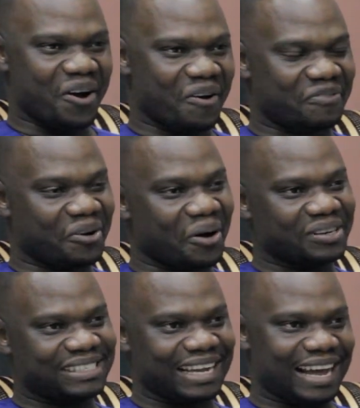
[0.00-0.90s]
Of
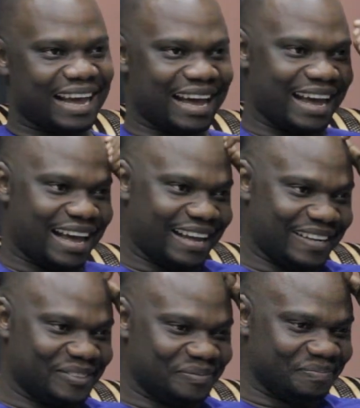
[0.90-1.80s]
course,
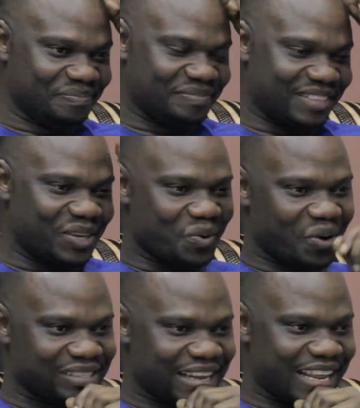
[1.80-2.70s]
it
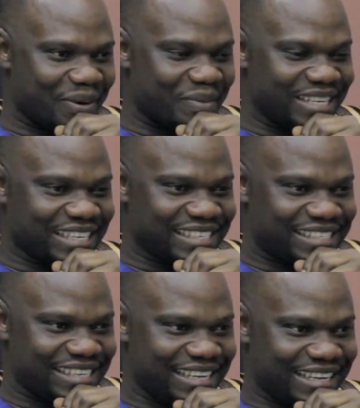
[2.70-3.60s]
was an
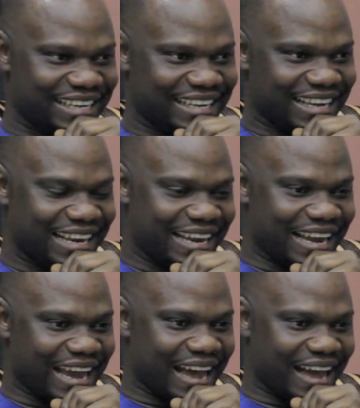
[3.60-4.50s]
emergency.
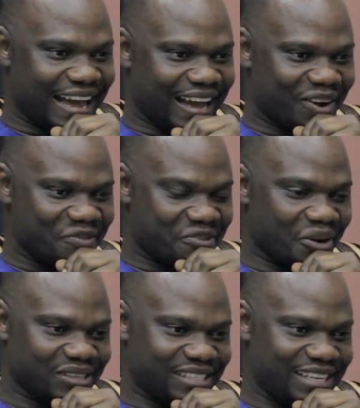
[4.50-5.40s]
Of
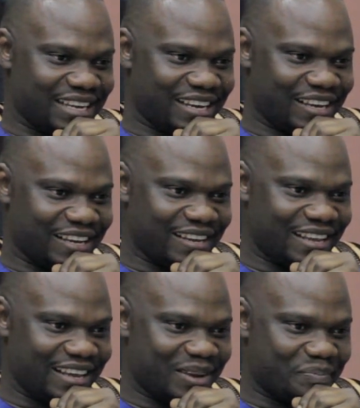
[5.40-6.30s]
course,
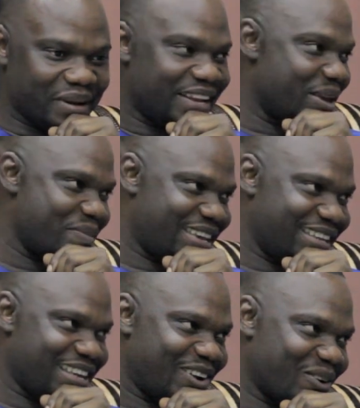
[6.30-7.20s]
the
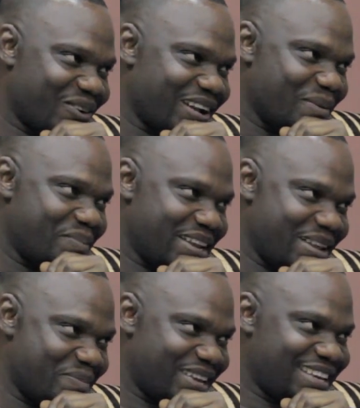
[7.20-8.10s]
pandemic, the corona
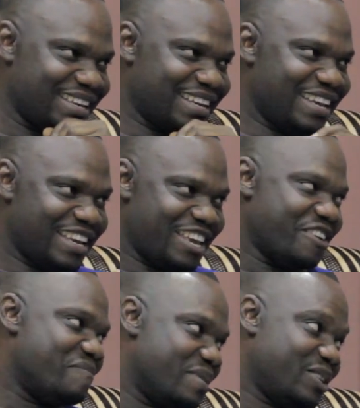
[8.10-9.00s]
pandemic,
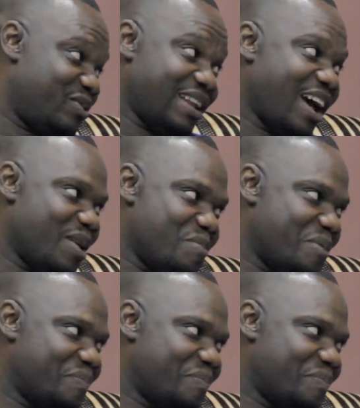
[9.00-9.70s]
gave birth to the album.